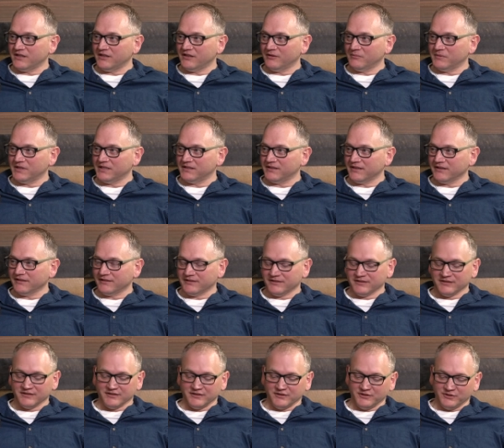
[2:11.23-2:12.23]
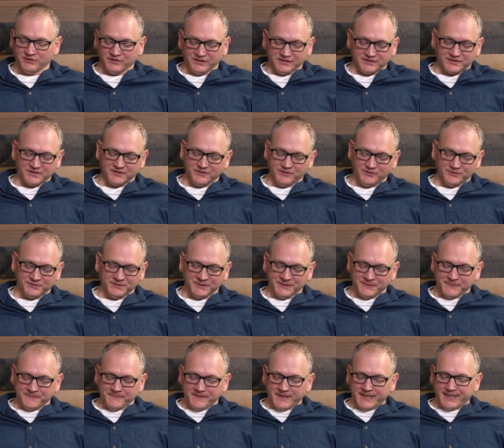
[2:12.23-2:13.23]
Oh, I mean, yeah. Like, Easy. You know, like so.
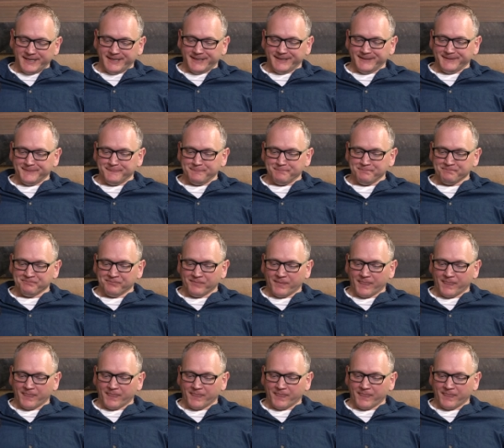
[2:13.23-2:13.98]
Um,